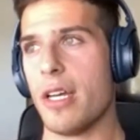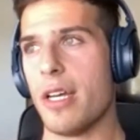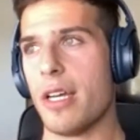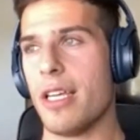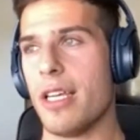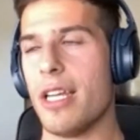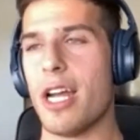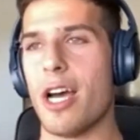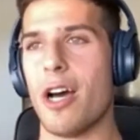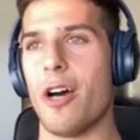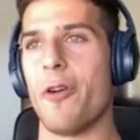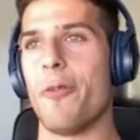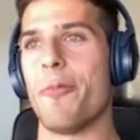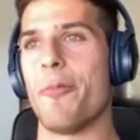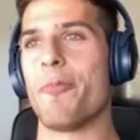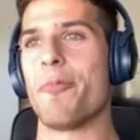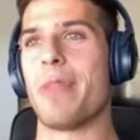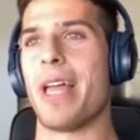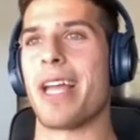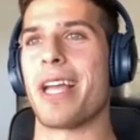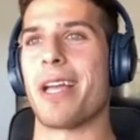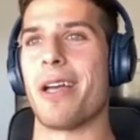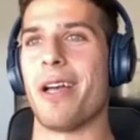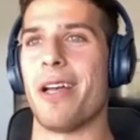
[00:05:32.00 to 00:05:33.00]
you know,
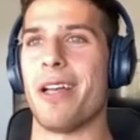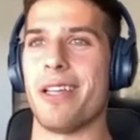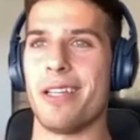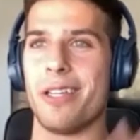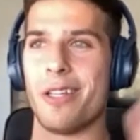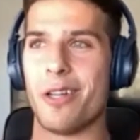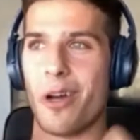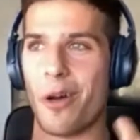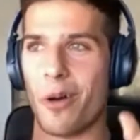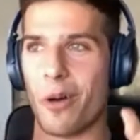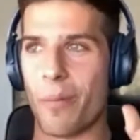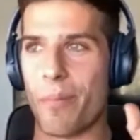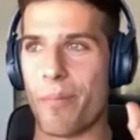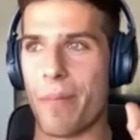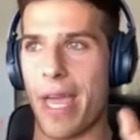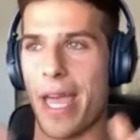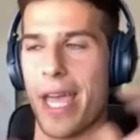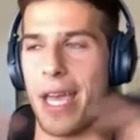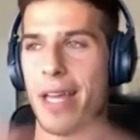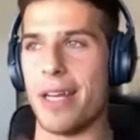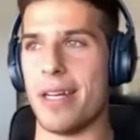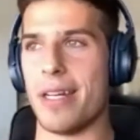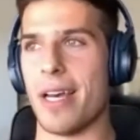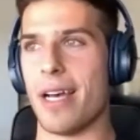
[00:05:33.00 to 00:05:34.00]
like a, you know,
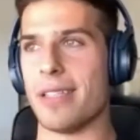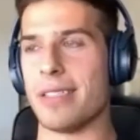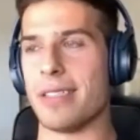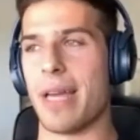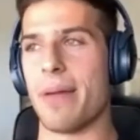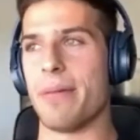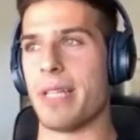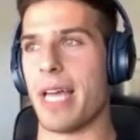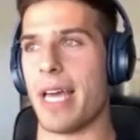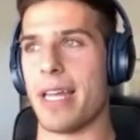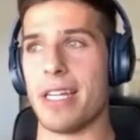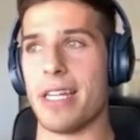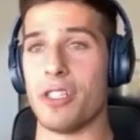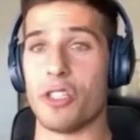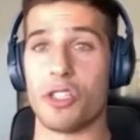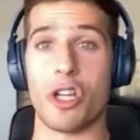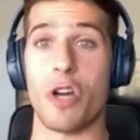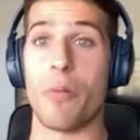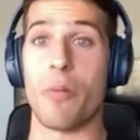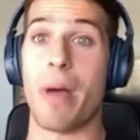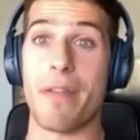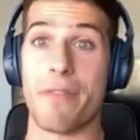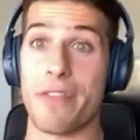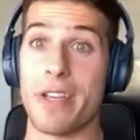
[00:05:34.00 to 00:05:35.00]
man does, I didn't show
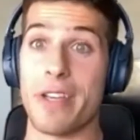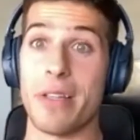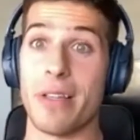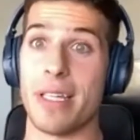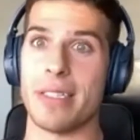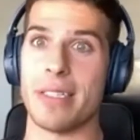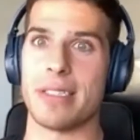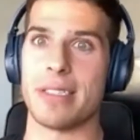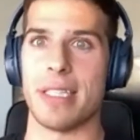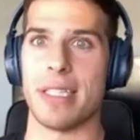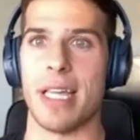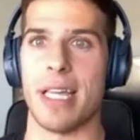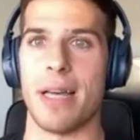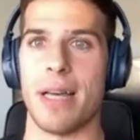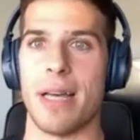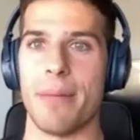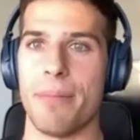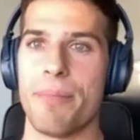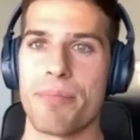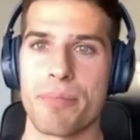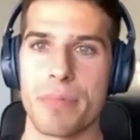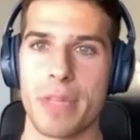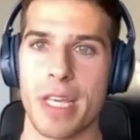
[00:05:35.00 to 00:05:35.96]
my feelings to them.